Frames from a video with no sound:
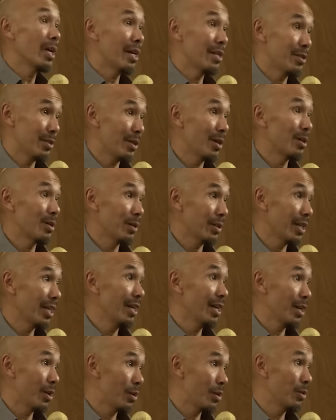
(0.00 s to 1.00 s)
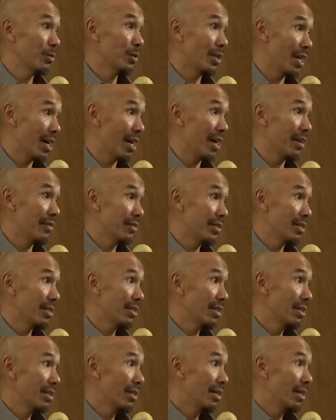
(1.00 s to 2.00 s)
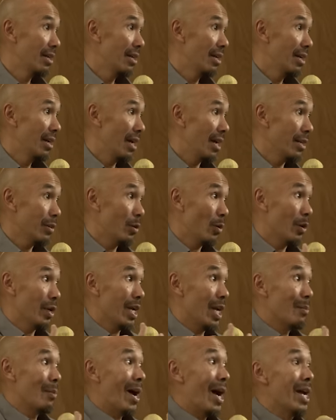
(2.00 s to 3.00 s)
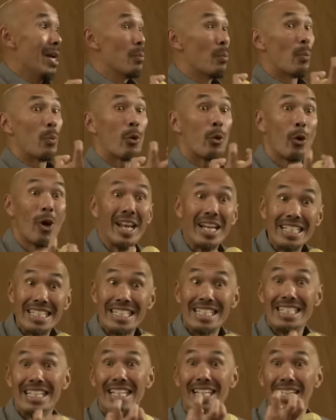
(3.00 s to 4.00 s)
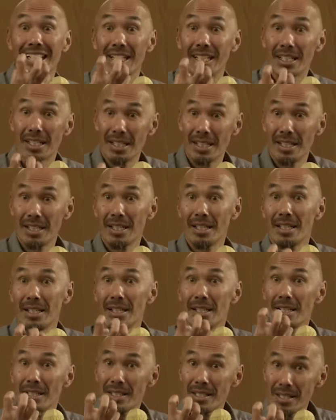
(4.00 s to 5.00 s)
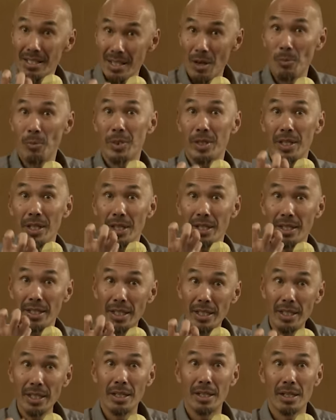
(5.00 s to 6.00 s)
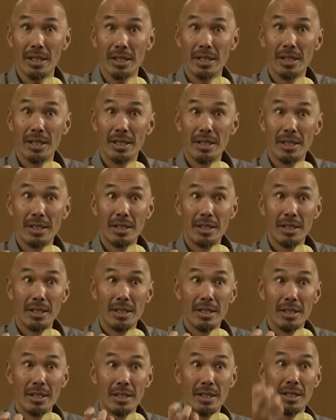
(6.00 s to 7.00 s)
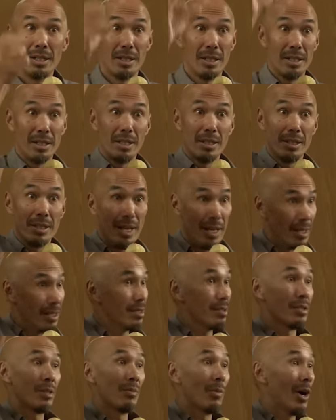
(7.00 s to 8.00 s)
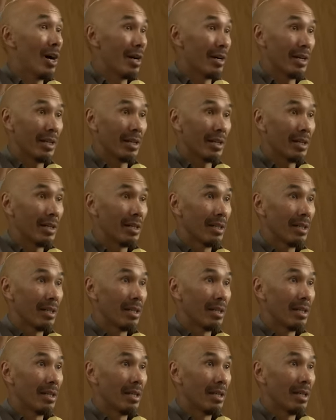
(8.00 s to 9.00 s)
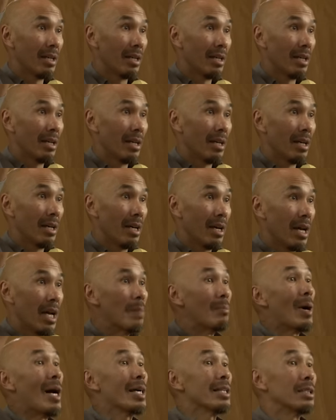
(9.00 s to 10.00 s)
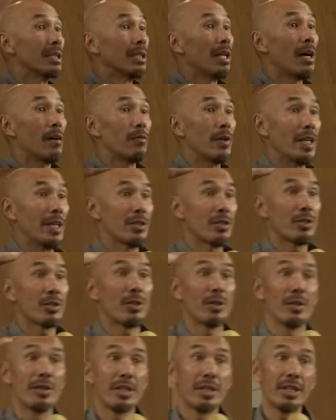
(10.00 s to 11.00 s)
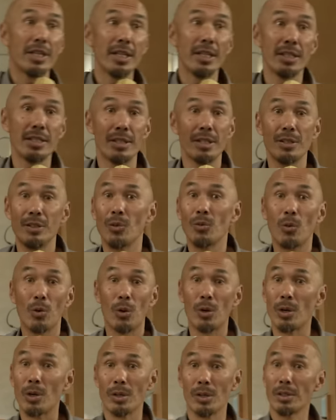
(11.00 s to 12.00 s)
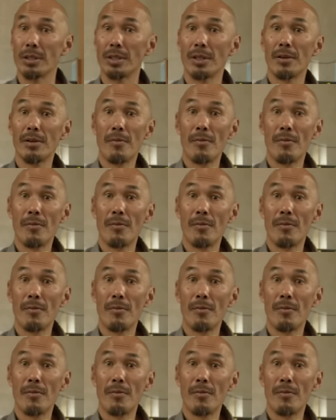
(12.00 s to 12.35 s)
got to start looking at our own lives and going, Am I embracing something here that is demonic? Am I loving certain things in the world?